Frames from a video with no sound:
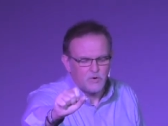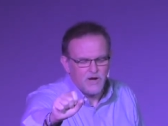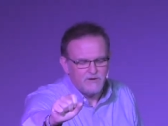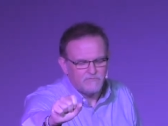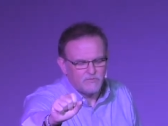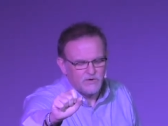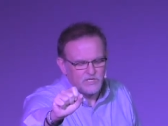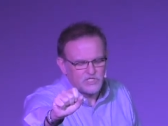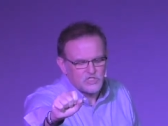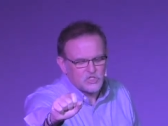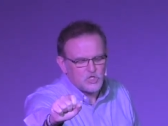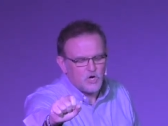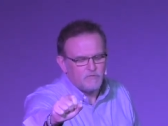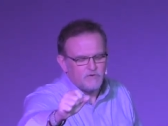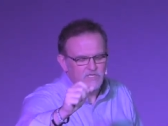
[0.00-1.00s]
prayed for his
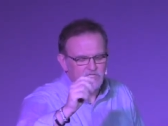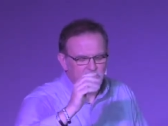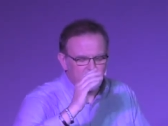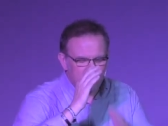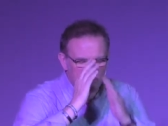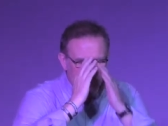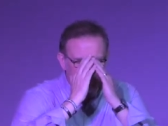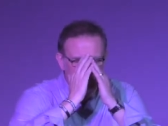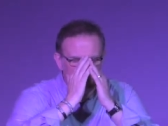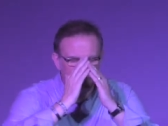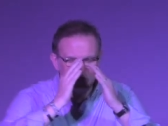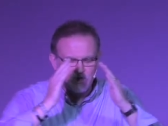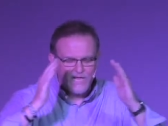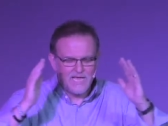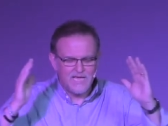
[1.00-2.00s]
servants'
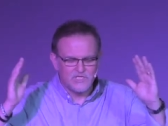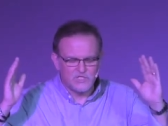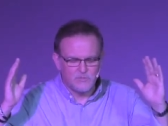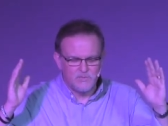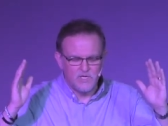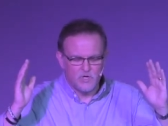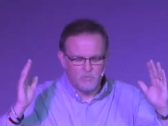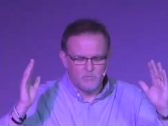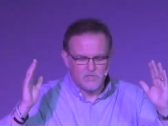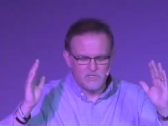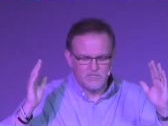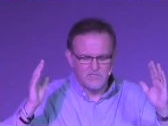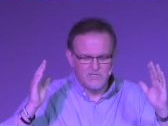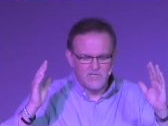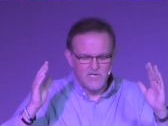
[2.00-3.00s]
spiritual eyes to be
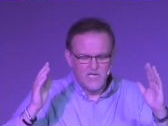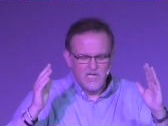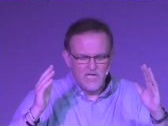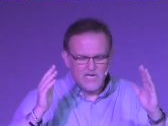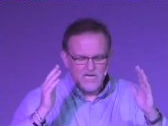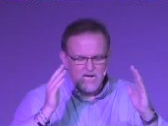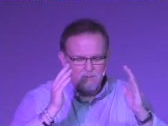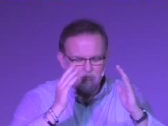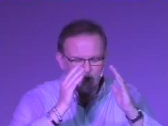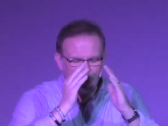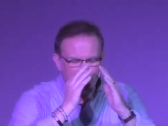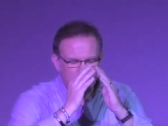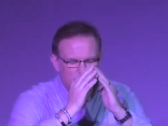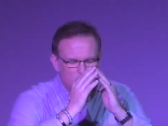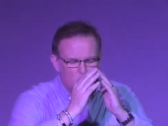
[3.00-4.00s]
opened. God, I
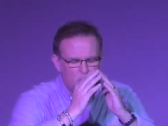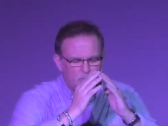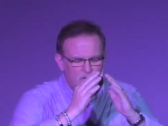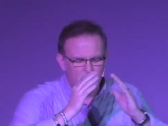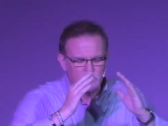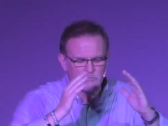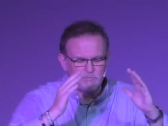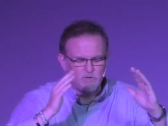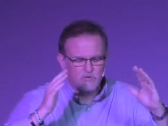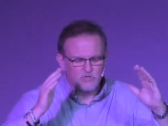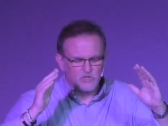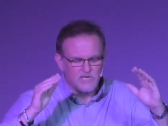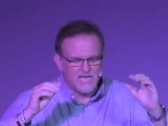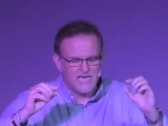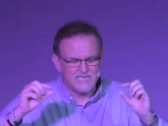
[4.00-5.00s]
pray that you open our
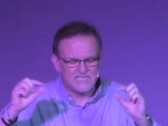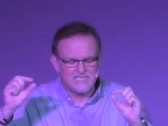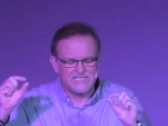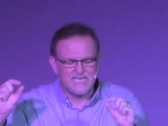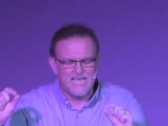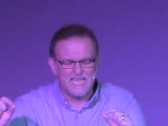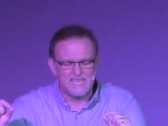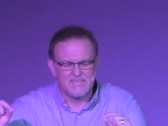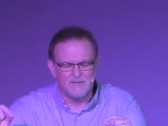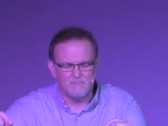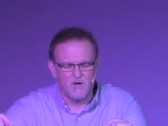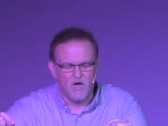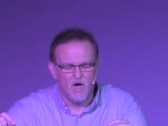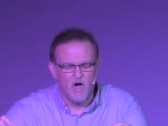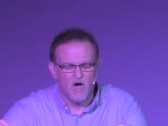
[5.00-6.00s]
spiritual eyes to take
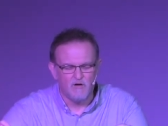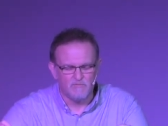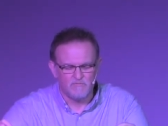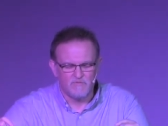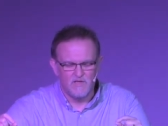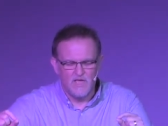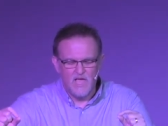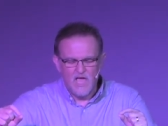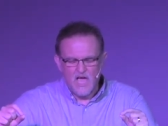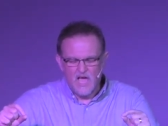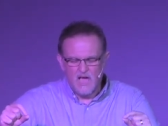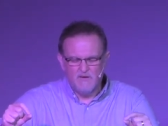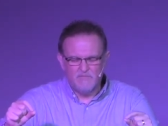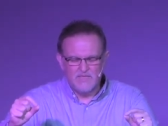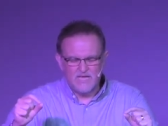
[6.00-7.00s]
them off
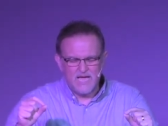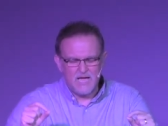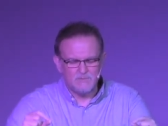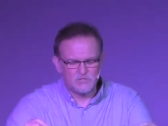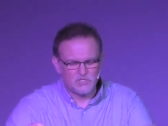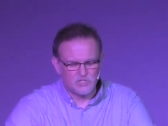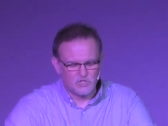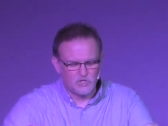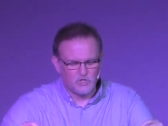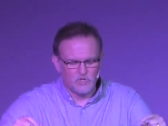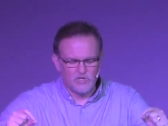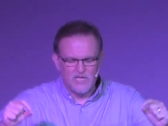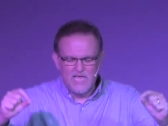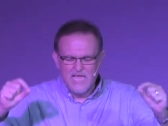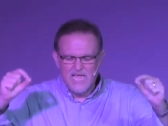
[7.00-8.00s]
of the obstacle
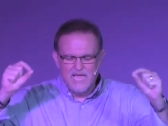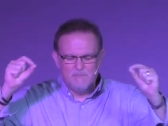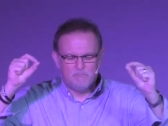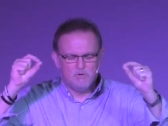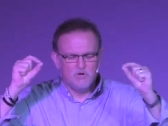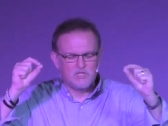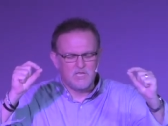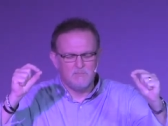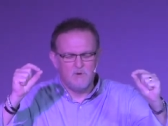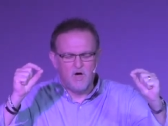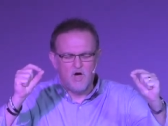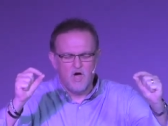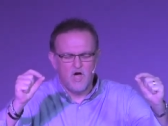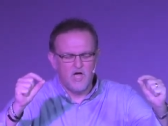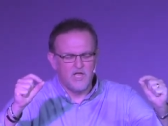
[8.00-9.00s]
and put
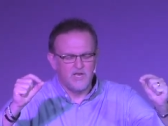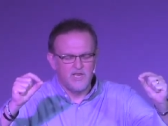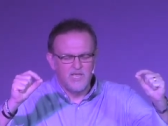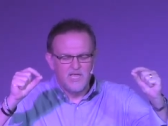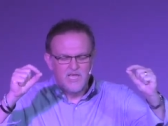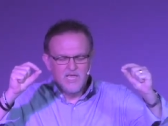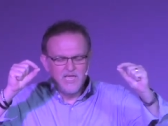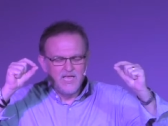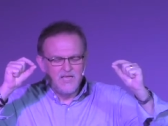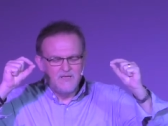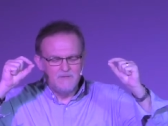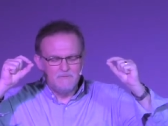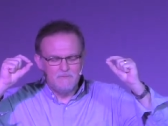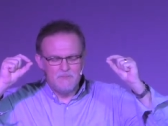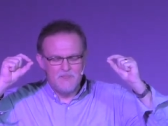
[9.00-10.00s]
them on
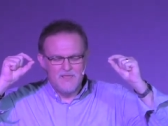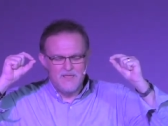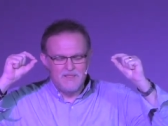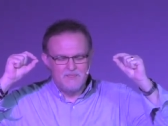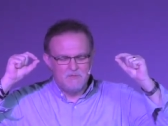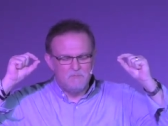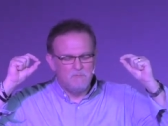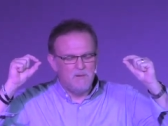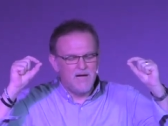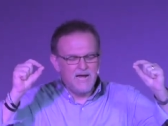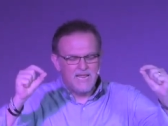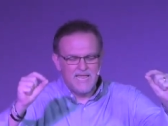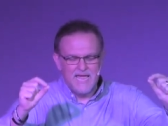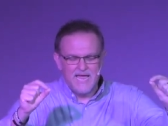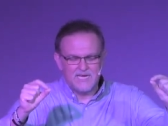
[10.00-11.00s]
the
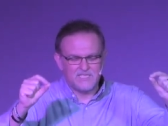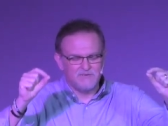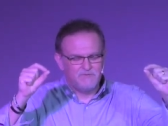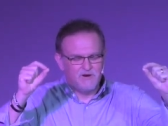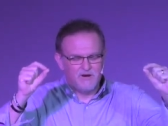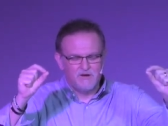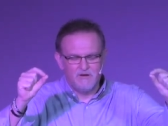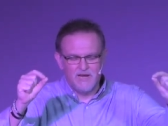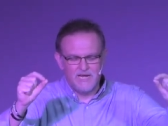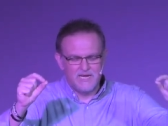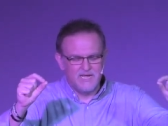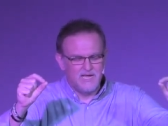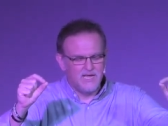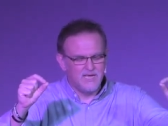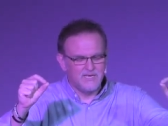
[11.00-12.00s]
mighty acts of our
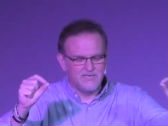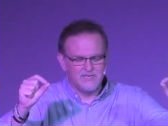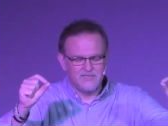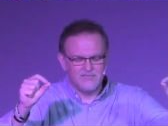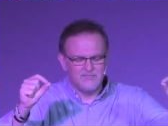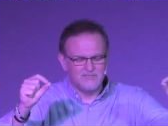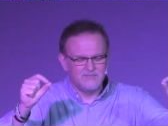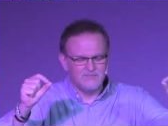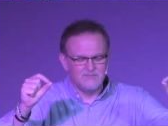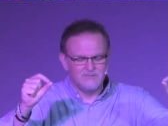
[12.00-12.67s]
great